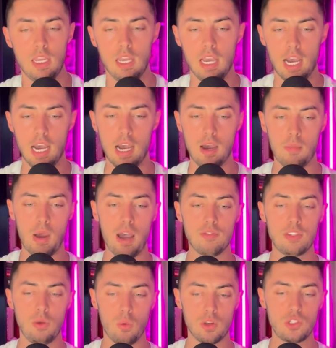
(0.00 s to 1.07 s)

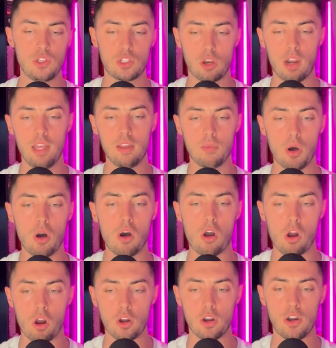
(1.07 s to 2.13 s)
Obviously once you start hitting the ball
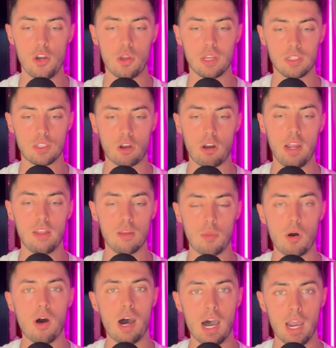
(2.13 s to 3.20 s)
harder, you can start hitting the ball
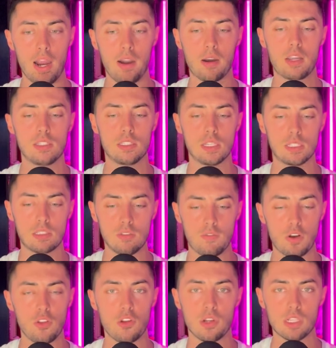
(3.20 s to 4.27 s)
higher because it's the
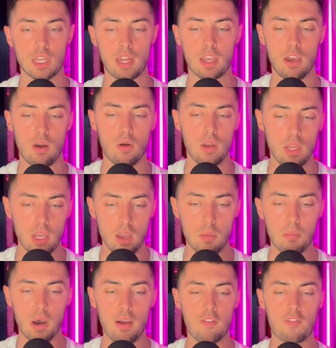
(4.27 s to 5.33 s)
further it's going to go.
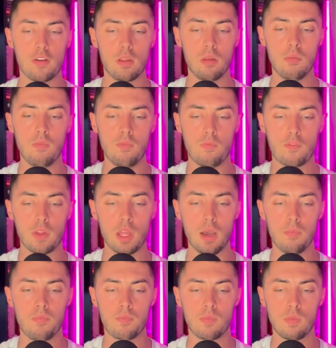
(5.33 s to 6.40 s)
But for the
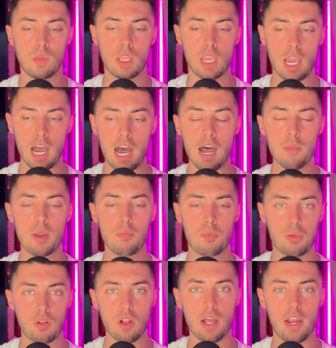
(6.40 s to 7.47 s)
common
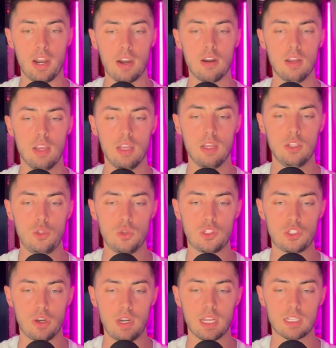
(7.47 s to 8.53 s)
player, to a
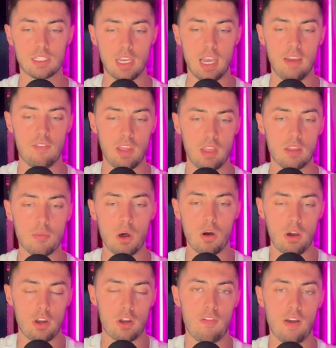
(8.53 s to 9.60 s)
certain extent, if they hit the ball
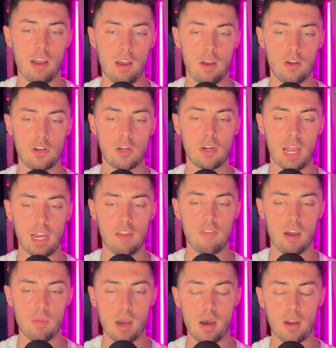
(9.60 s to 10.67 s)
under 95
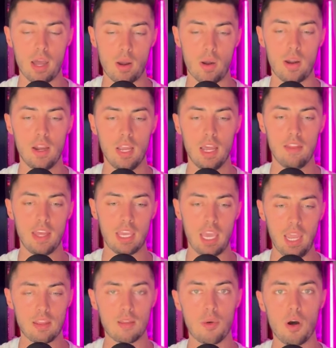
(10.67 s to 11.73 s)
mile an hour, they can't
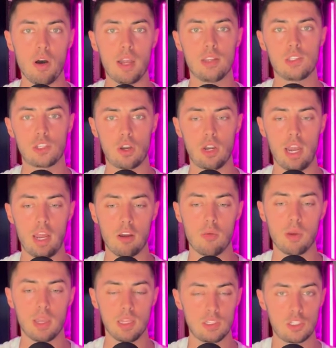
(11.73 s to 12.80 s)
hit the ball at a certain angle
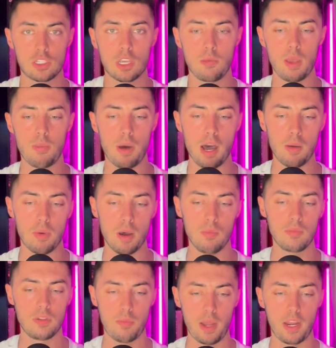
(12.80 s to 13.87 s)
because it's just going to be a pop-up
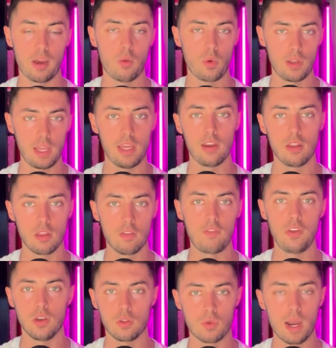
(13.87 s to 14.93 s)
depending on where they hit it on the
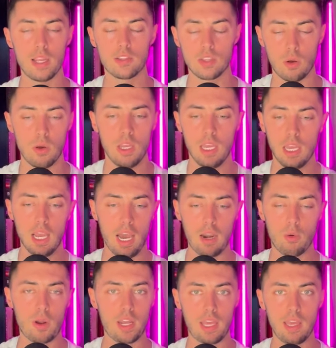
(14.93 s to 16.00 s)
field, right? So I don't
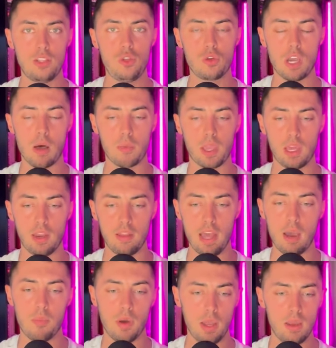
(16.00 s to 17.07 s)
want to get too complicated in
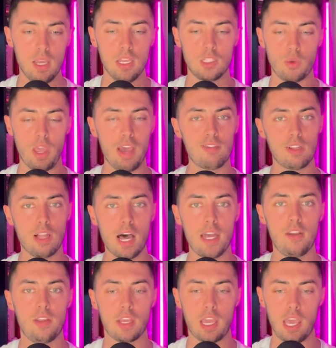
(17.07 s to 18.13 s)
that, but so we have a line in
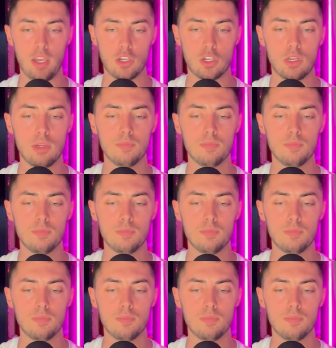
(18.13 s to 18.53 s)
the cage.